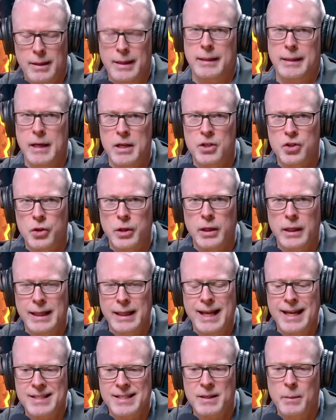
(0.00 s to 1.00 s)
going to
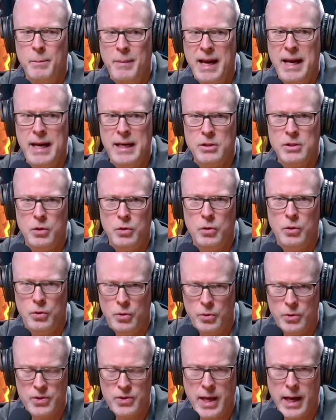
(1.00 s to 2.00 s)
guesstimate
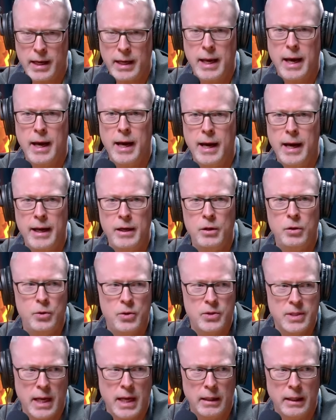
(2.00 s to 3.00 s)
who is that guy, who
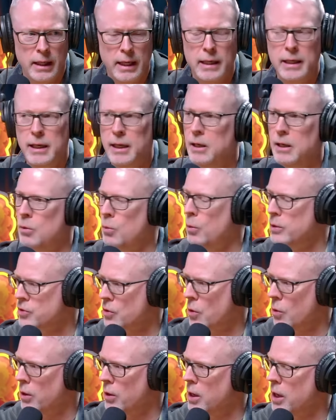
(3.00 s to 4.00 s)
is that lady, what's
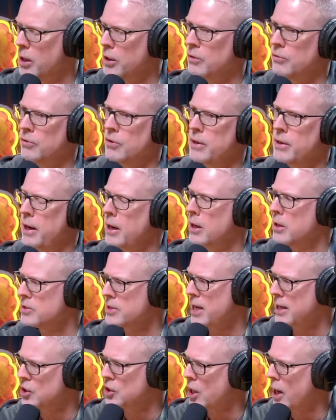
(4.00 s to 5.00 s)
going on over there, is
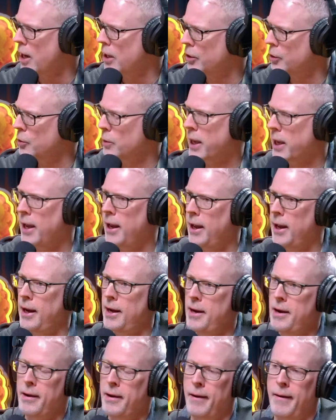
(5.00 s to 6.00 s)
that child
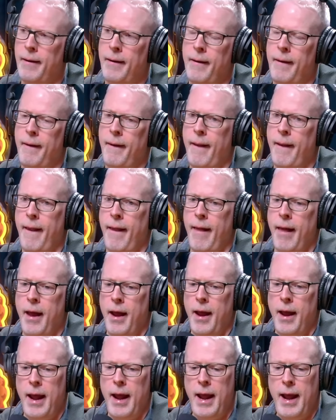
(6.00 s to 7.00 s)
okay,
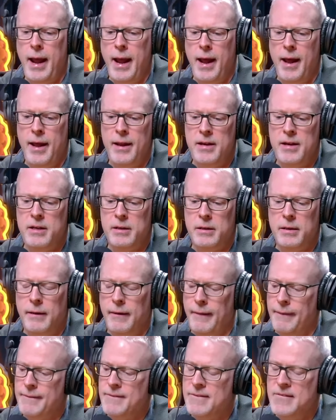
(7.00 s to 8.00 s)
And
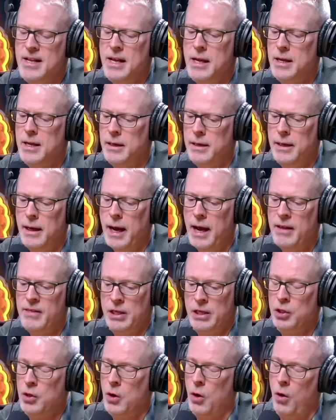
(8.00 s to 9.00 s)

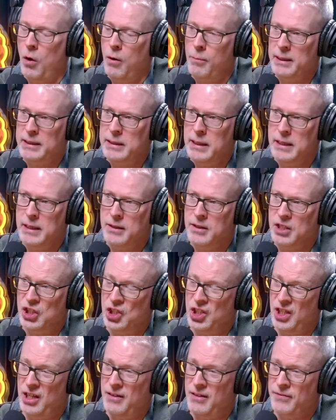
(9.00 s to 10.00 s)
then you go home at the end of the
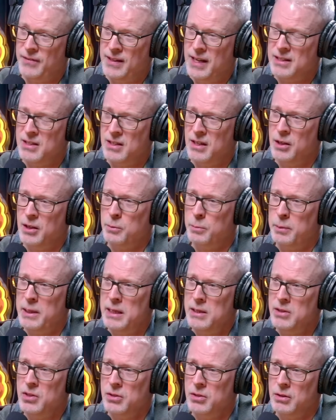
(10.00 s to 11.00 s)
shift. That's another
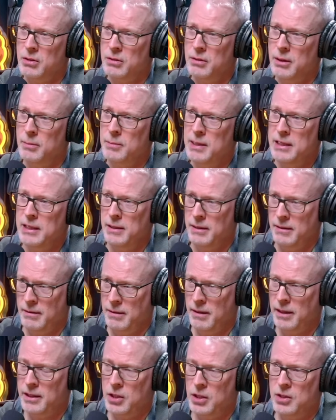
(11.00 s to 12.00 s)
piece. I mean,
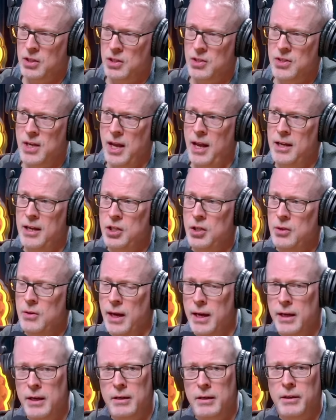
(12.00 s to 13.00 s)
like you just said, you
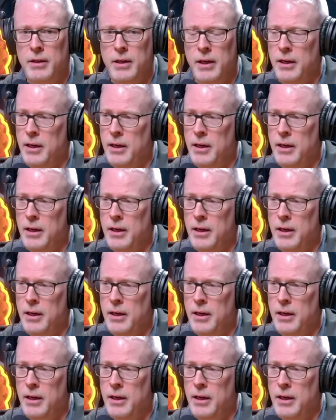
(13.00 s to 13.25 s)
had a